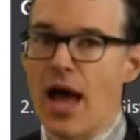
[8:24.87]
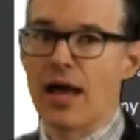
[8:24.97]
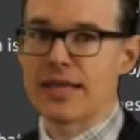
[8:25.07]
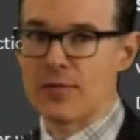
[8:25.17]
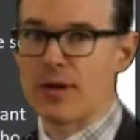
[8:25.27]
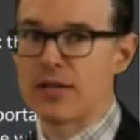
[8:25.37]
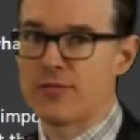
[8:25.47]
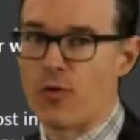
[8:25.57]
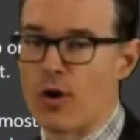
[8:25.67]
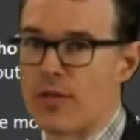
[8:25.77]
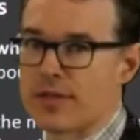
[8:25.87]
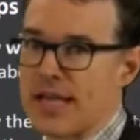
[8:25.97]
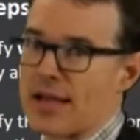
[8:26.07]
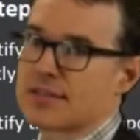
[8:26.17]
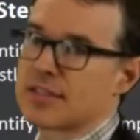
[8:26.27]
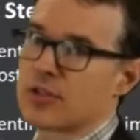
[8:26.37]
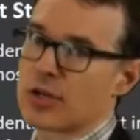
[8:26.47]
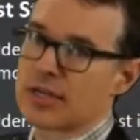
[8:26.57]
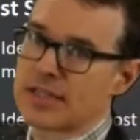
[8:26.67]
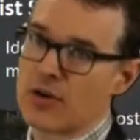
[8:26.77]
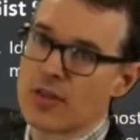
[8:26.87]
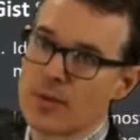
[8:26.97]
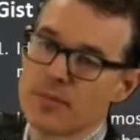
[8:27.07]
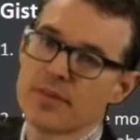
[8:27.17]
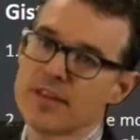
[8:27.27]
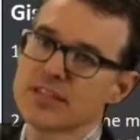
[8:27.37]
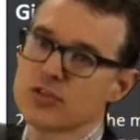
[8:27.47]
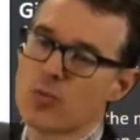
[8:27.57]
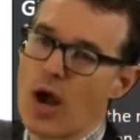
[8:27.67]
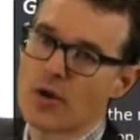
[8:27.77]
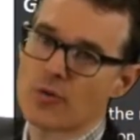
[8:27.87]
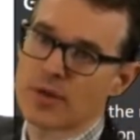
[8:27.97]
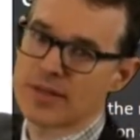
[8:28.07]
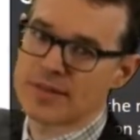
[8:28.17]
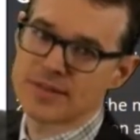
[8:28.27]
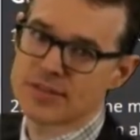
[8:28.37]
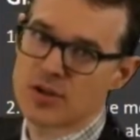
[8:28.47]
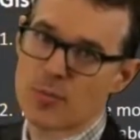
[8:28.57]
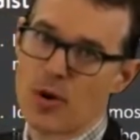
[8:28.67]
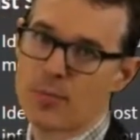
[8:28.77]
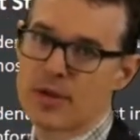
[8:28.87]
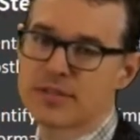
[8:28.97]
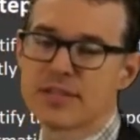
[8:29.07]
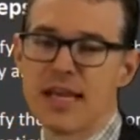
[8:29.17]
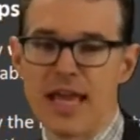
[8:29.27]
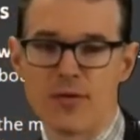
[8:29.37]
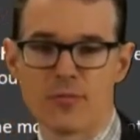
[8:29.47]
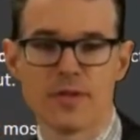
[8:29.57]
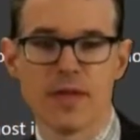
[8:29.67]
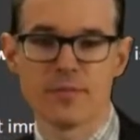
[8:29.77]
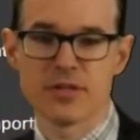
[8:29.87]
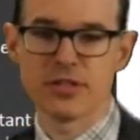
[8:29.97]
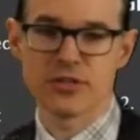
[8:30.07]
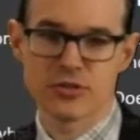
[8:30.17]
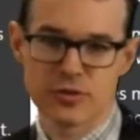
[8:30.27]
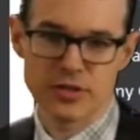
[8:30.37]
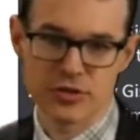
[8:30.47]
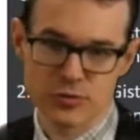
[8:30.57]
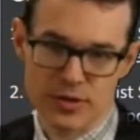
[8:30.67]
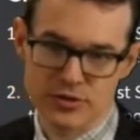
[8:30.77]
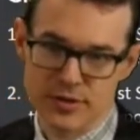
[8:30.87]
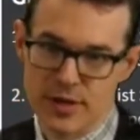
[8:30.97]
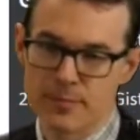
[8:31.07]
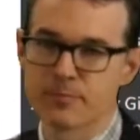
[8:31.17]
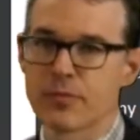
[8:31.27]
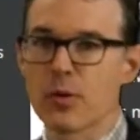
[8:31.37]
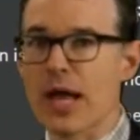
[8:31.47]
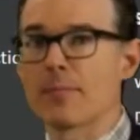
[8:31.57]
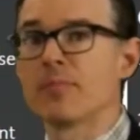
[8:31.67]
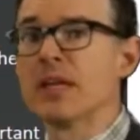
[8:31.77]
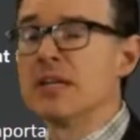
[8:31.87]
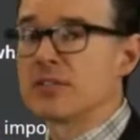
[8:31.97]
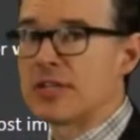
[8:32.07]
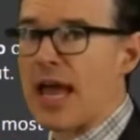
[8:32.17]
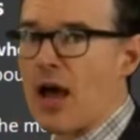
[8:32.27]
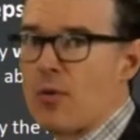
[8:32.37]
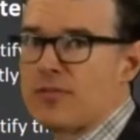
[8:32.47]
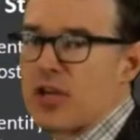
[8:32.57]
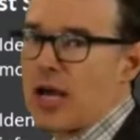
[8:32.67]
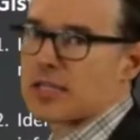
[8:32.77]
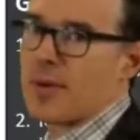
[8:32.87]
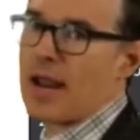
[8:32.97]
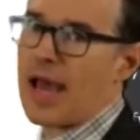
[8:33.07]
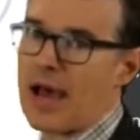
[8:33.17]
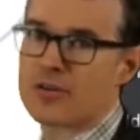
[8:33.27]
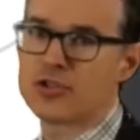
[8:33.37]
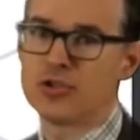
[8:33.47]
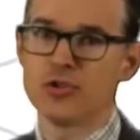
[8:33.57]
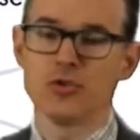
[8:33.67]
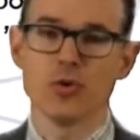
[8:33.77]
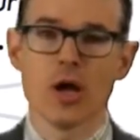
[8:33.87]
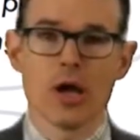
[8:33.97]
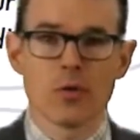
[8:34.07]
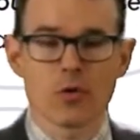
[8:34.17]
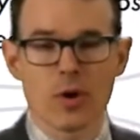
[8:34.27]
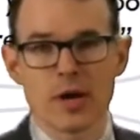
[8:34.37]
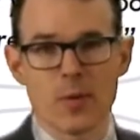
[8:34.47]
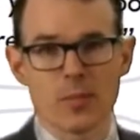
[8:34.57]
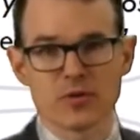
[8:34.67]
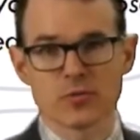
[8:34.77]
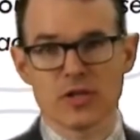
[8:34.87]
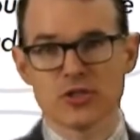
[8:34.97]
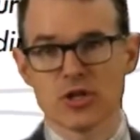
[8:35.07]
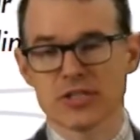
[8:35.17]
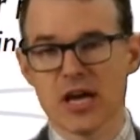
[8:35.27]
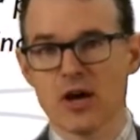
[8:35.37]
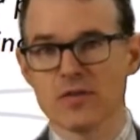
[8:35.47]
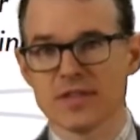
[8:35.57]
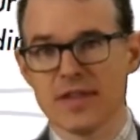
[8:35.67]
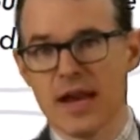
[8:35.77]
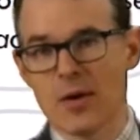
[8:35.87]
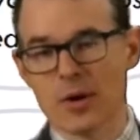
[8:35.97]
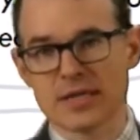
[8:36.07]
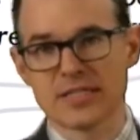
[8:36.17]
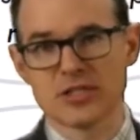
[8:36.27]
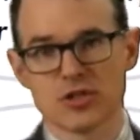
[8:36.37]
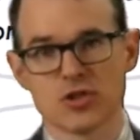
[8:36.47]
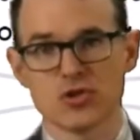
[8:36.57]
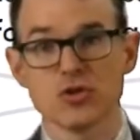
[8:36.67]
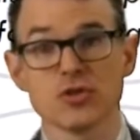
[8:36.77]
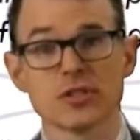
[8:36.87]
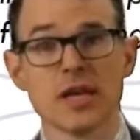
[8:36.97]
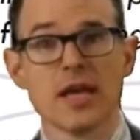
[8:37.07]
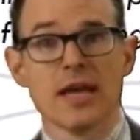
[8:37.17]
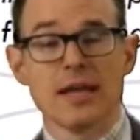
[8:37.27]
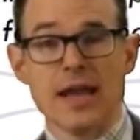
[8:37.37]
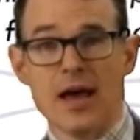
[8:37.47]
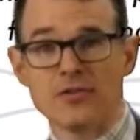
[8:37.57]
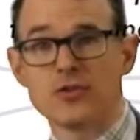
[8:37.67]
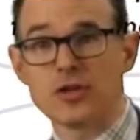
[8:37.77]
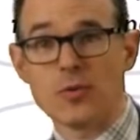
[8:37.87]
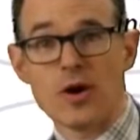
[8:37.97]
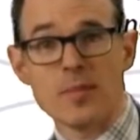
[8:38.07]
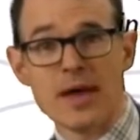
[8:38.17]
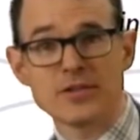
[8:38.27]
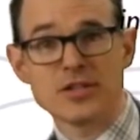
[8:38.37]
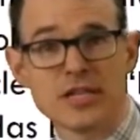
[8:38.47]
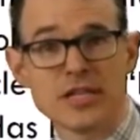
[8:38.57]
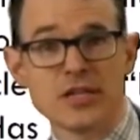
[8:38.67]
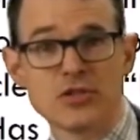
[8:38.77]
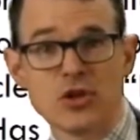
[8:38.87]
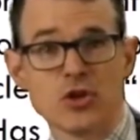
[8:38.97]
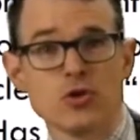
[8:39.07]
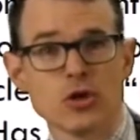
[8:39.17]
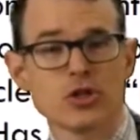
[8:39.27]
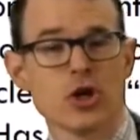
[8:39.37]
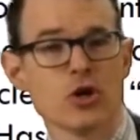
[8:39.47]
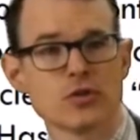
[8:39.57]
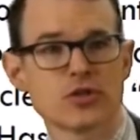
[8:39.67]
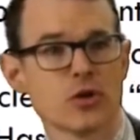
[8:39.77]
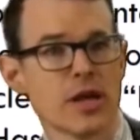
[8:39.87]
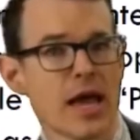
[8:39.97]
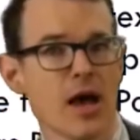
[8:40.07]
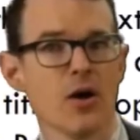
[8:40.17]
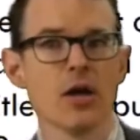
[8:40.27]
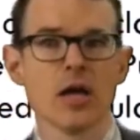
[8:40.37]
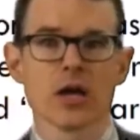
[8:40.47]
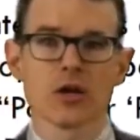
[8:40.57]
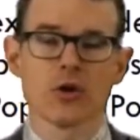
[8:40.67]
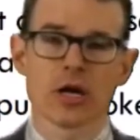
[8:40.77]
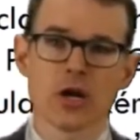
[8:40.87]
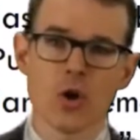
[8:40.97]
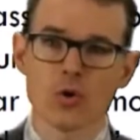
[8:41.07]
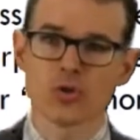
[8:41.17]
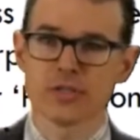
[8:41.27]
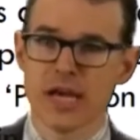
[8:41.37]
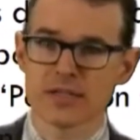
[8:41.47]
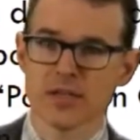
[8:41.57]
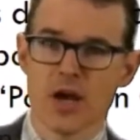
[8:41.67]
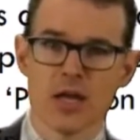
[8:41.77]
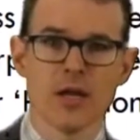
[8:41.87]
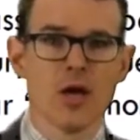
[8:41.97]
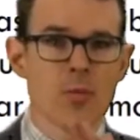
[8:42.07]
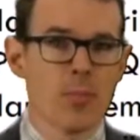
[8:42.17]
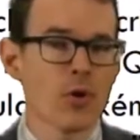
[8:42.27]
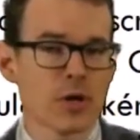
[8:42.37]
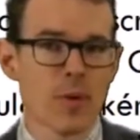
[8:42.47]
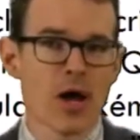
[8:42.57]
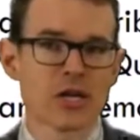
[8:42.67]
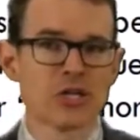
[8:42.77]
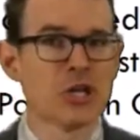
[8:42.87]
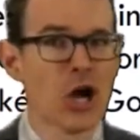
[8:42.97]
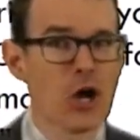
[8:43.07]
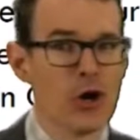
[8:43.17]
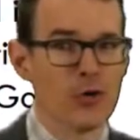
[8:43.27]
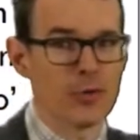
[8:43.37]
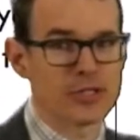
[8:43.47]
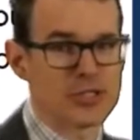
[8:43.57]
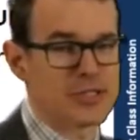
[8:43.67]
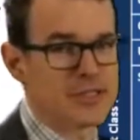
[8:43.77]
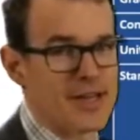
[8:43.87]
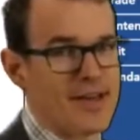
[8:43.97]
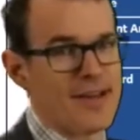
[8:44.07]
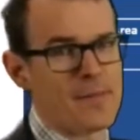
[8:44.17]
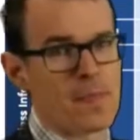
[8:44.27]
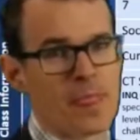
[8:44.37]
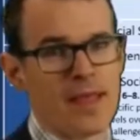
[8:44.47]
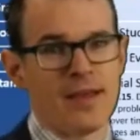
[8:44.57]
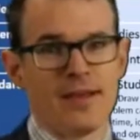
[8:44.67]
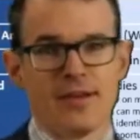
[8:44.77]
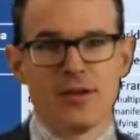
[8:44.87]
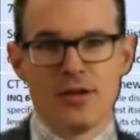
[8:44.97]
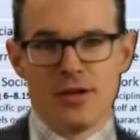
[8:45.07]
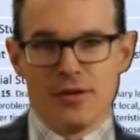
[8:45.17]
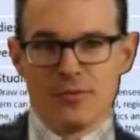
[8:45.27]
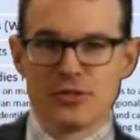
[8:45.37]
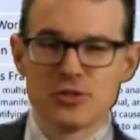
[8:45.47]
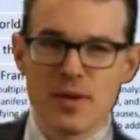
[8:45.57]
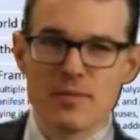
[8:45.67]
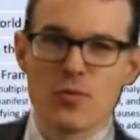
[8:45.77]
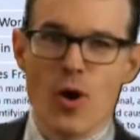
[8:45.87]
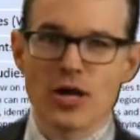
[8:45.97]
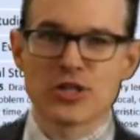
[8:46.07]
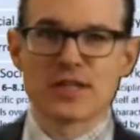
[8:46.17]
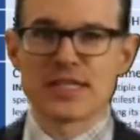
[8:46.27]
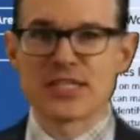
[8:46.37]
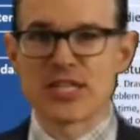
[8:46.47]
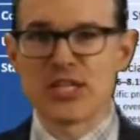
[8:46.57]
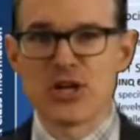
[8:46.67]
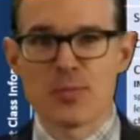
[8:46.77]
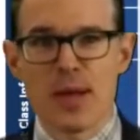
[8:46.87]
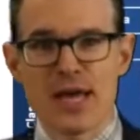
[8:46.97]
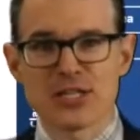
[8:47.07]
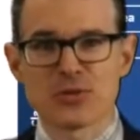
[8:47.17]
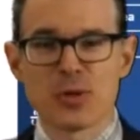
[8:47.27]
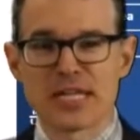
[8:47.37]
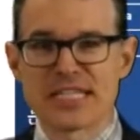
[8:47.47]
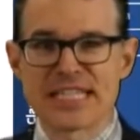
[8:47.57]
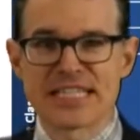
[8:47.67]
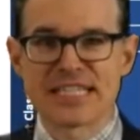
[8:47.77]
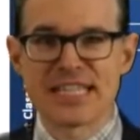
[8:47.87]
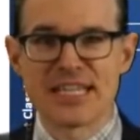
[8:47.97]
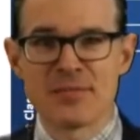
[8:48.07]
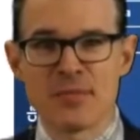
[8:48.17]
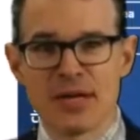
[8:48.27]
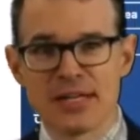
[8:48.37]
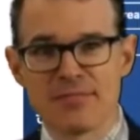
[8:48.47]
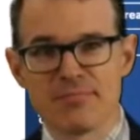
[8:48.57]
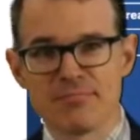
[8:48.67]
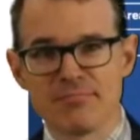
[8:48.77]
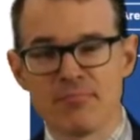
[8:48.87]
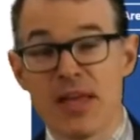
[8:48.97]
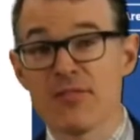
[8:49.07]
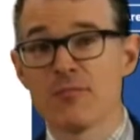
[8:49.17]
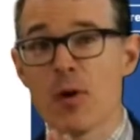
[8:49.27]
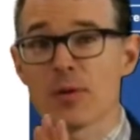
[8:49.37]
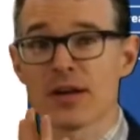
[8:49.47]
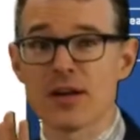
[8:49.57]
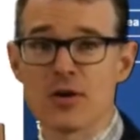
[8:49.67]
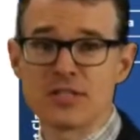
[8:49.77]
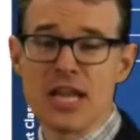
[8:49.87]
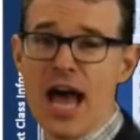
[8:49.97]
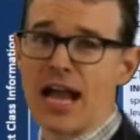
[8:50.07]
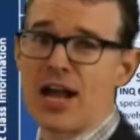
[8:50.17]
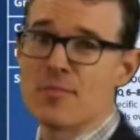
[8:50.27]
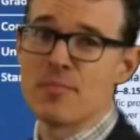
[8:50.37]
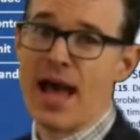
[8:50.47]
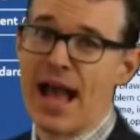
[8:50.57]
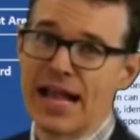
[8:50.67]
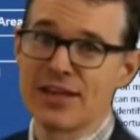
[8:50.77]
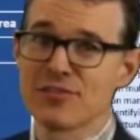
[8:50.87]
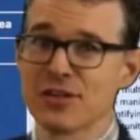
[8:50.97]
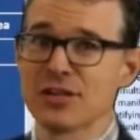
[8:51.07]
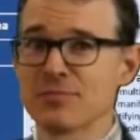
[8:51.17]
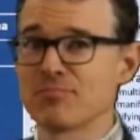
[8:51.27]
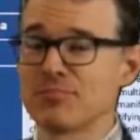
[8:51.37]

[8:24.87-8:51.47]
get ready for the text. And you're going to tell them, this is why we're reading, this is our purpose, and read them the gist question there. Okay, so now we've talked about how to create a purpose question ourselves and then how we're going to teach it to students. Now, as you can well imagine, is your turn. So now you're going to go to a text on Pokemon Go, which you may be watching this in a year past 2016, but if Pokemon Go has not come back in the